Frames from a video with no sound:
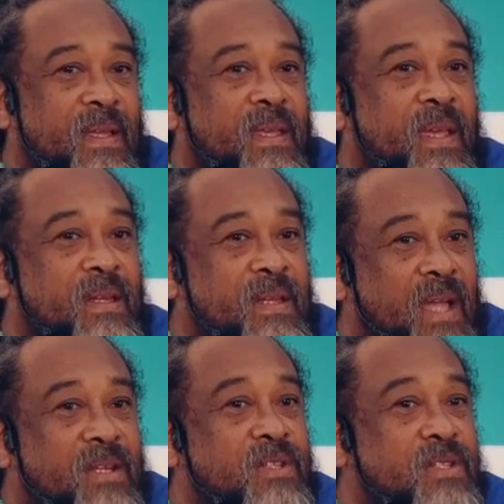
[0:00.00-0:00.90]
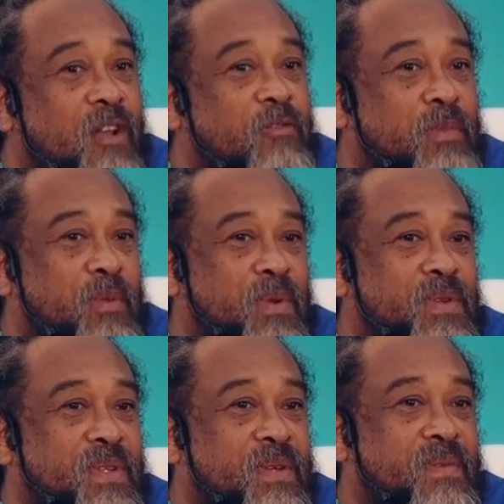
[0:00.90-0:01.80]
can that itself be
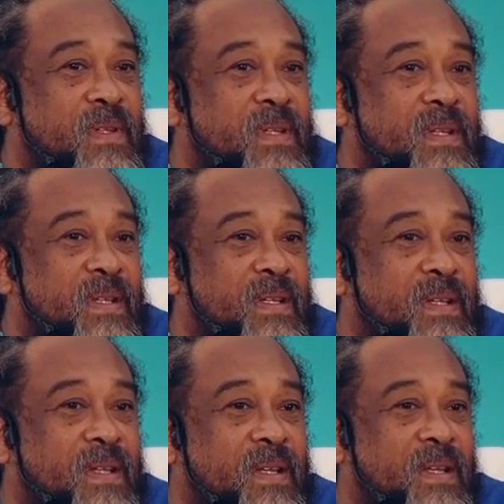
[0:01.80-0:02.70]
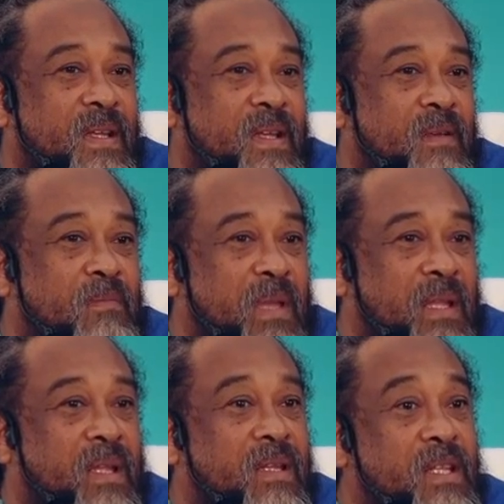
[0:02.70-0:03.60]
perceived?
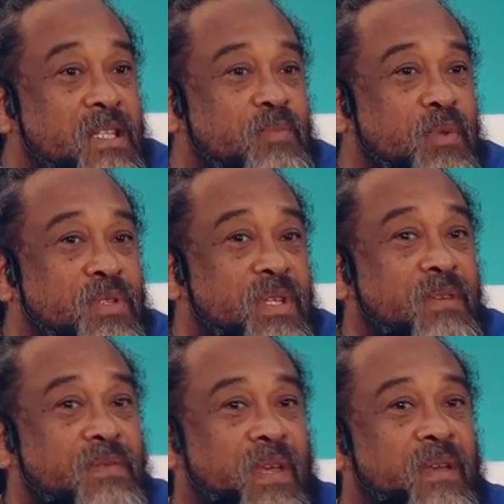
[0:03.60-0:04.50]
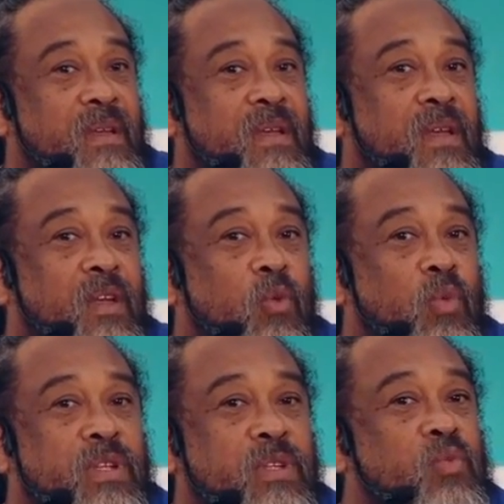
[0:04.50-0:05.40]
Meaning this perceiving,
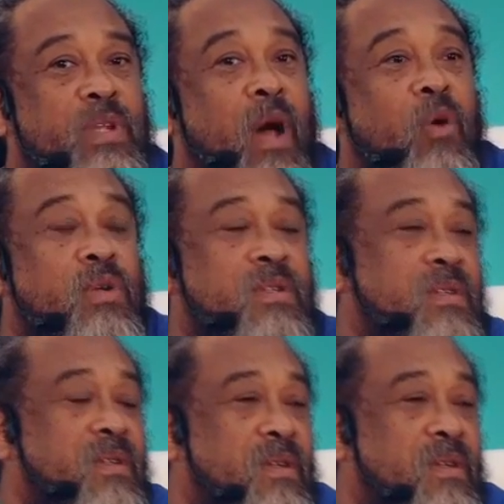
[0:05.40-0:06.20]
which is without